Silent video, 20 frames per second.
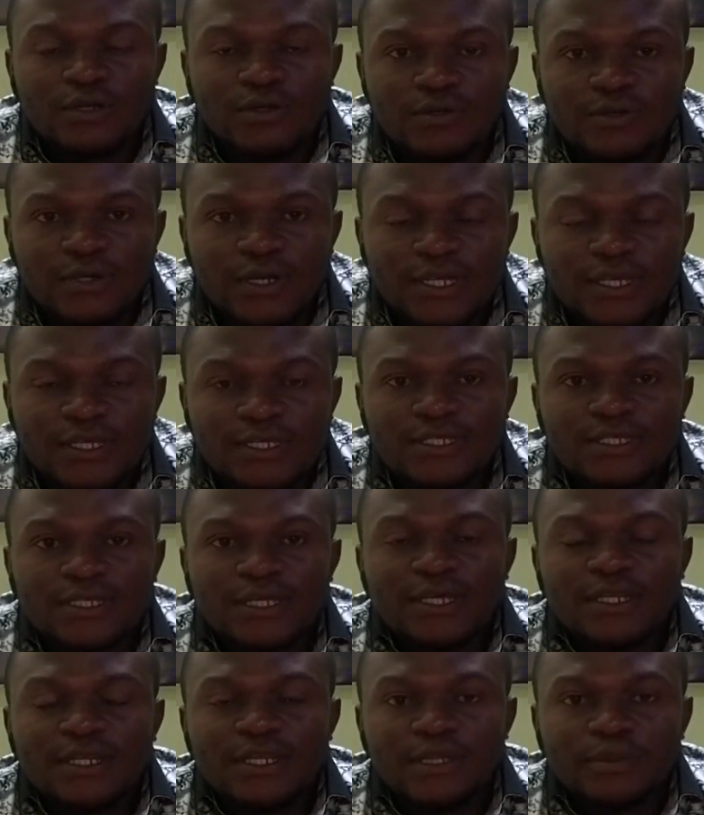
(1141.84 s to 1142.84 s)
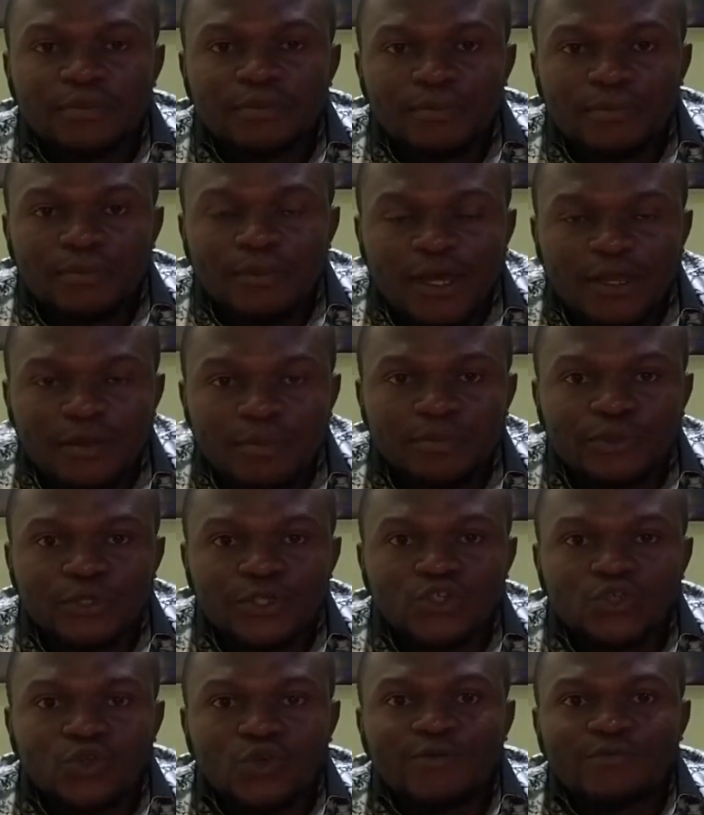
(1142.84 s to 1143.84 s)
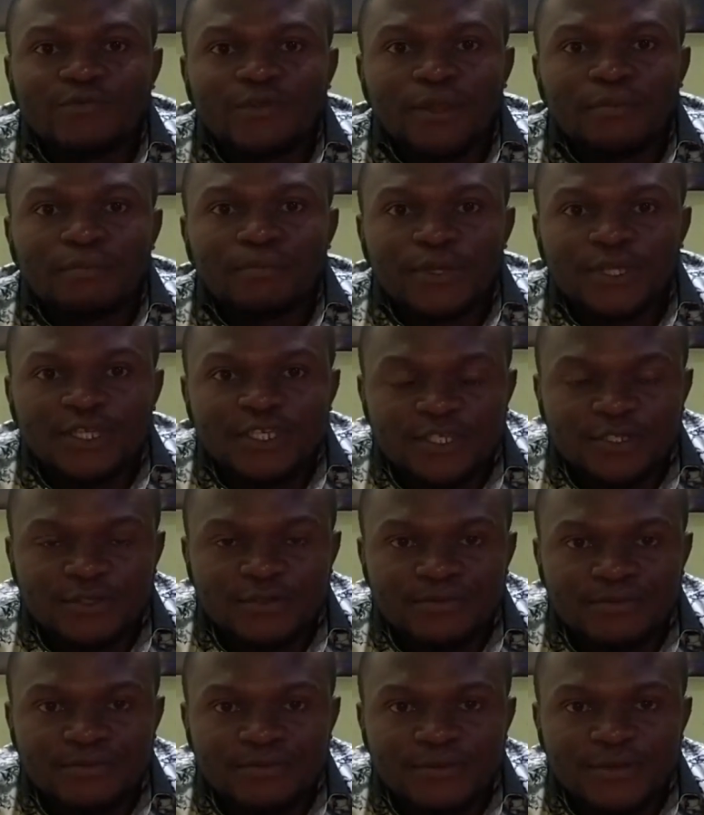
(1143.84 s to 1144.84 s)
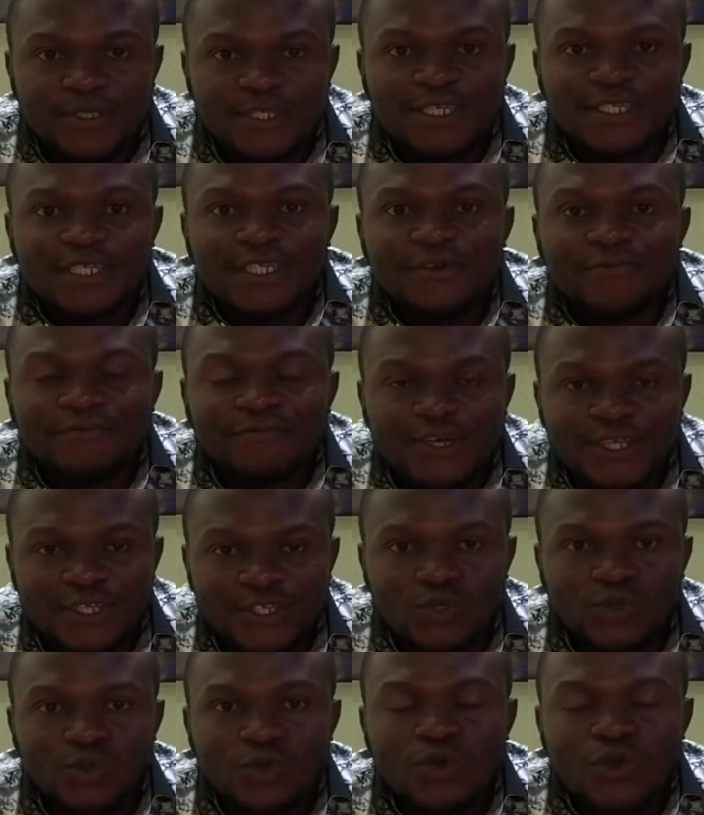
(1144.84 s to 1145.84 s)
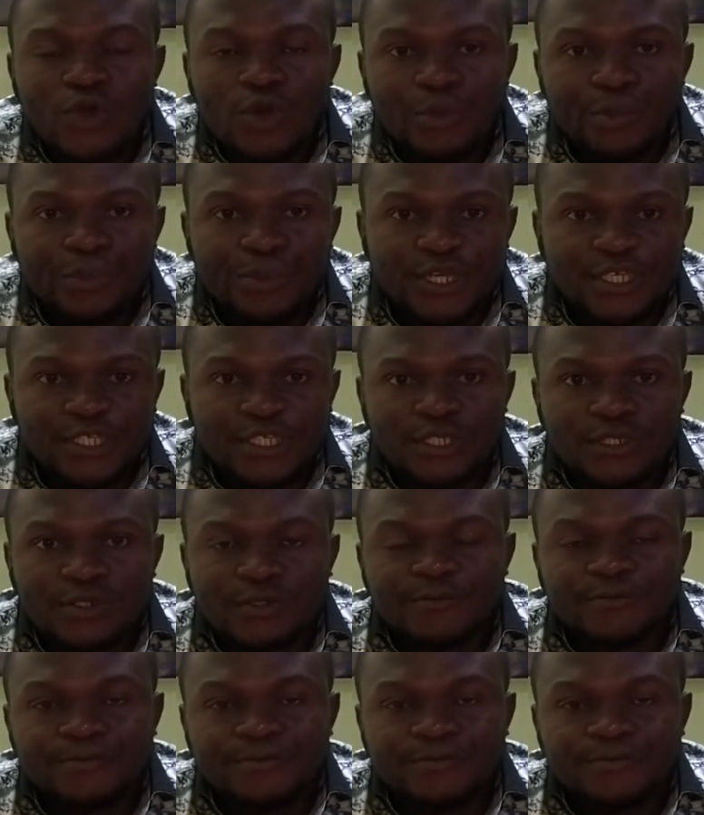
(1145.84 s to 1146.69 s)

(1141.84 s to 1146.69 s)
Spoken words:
raise the blood pressure of that patient is a vasopressor.